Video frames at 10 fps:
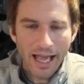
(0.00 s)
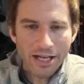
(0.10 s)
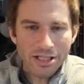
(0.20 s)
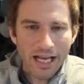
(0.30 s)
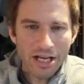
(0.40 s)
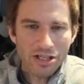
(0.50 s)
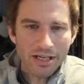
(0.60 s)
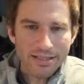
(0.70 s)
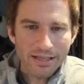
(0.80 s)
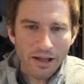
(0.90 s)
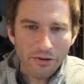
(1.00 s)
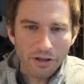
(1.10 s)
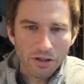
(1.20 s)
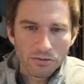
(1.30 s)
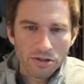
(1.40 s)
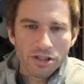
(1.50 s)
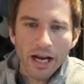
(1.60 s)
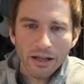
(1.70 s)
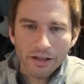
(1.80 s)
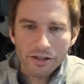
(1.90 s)
Education is another huge
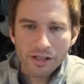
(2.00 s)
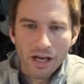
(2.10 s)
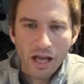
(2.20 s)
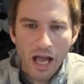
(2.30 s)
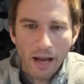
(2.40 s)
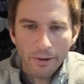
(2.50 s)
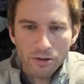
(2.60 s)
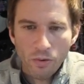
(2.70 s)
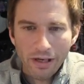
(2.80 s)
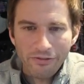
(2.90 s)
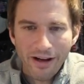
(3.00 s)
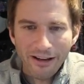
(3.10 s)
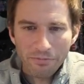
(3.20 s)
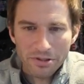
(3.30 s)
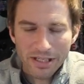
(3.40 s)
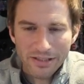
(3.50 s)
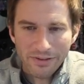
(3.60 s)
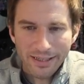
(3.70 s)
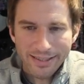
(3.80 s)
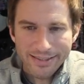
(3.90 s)
challenge. About 25% of
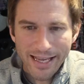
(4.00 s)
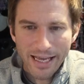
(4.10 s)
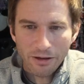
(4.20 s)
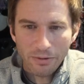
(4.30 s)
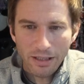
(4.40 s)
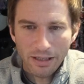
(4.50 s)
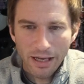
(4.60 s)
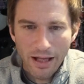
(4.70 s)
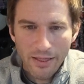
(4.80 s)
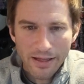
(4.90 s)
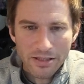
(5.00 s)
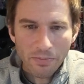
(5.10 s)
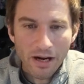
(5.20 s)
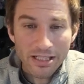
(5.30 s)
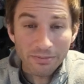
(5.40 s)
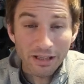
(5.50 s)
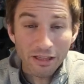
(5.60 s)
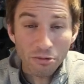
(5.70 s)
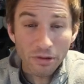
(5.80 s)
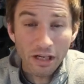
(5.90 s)
Indians can't read. That's approximately
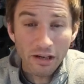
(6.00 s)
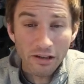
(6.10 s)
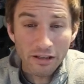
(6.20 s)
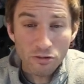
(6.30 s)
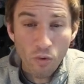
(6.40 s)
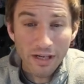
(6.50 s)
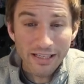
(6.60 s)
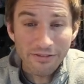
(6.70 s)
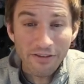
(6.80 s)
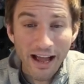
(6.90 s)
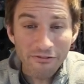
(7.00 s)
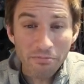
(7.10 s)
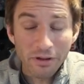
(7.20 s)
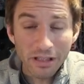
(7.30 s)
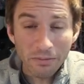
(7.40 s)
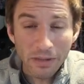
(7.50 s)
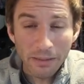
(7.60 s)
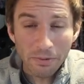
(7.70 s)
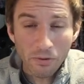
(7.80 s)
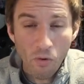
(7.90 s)
325 million
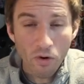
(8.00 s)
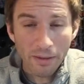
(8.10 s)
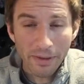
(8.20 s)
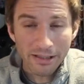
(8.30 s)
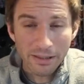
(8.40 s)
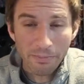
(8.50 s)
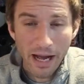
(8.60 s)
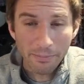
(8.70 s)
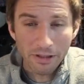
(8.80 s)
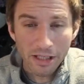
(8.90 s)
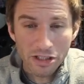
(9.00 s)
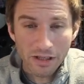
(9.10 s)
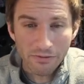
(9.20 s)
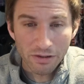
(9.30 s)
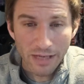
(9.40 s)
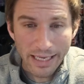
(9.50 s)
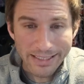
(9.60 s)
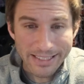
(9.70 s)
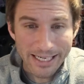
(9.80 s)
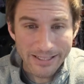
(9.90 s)
people, or about the population of the
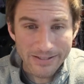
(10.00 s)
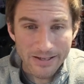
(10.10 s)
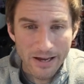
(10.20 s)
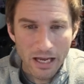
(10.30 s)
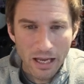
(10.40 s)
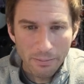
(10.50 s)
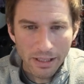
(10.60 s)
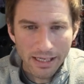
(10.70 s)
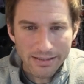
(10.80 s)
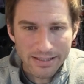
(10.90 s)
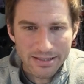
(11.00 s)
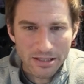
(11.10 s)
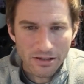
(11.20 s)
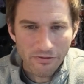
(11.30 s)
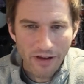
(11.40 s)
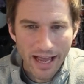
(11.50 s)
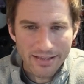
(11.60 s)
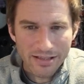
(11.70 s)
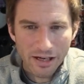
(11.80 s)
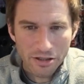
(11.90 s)
United States. Because it's such a
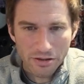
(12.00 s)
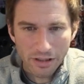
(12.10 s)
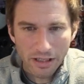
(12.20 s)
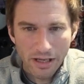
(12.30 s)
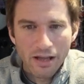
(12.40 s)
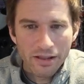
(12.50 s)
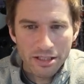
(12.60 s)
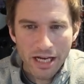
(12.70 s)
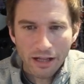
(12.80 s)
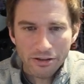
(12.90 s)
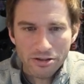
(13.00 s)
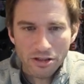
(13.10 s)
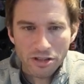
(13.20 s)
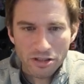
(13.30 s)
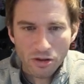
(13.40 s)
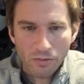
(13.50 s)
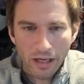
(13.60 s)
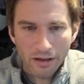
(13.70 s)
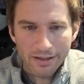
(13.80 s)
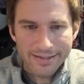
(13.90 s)
vast country, the challenges are just
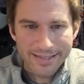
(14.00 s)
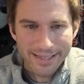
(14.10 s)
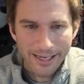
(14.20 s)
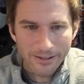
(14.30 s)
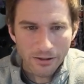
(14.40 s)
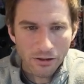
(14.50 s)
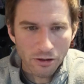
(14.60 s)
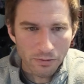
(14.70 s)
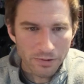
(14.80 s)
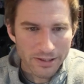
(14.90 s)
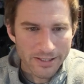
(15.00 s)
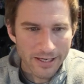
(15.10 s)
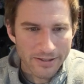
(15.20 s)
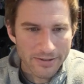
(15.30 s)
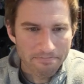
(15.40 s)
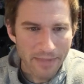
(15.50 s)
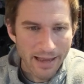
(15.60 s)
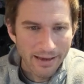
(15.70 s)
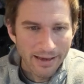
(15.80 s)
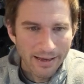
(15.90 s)
greater in scale, Gupta says.
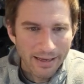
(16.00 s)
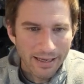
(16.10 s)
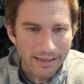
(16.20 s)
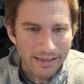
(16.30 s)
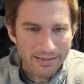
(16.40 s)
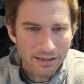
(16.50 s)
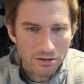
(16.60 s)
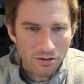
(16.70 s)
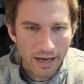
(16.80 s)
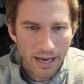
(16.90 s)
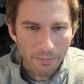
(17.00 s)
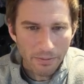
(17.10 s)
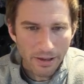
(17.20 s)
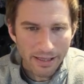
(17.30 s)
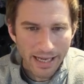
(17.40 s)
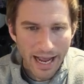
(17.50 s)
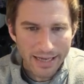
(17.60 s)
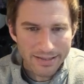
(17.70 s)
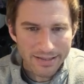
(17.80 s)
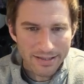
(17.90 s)
India is also hampered by the
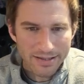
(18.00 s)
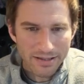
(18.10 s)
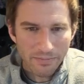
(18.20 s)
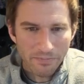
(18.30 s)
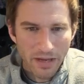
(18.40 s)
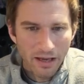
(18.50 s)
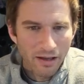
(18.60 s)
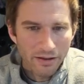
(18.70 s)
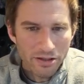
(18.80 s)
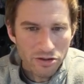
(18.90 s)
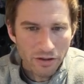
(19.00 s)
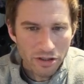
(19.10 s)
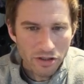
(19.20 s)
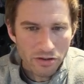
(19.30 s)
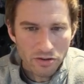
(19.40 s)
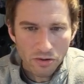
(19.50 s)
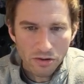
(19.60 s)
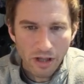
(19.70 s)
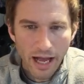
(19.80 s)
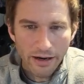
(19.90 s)
caste system. This traditional
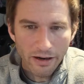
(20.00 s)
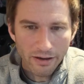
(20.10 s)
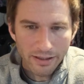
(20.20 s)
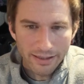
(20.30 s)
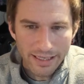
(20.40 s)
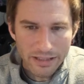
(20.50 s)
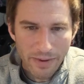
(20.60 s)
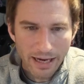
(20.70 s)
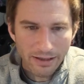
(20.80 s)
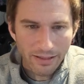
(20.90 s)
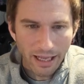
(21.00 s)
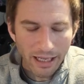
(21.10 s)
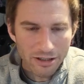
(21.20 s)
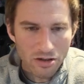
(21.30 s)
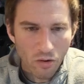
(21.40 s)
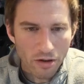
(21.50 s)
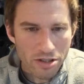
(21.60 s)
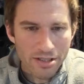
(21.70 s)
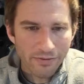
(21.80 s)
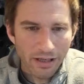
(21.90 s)
social hierarchy dates back to the ancient
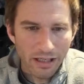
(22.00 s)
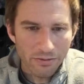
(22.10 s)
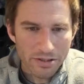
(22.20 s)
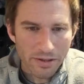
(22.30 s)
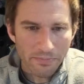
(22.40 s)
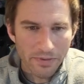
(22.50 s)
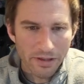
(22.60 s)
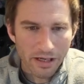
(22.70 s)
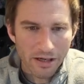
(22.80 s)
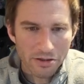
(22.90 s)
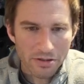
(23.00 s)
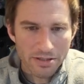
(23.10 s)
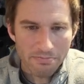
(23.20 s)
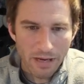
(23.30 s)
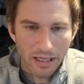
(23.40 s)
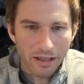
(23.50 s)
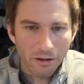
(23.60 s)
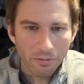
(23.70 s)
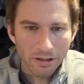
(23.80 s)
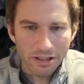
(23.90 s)
origins of Hinduism, the country's main
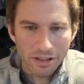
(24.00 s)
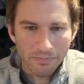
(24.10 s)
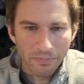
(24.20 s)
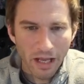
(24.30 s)
religion.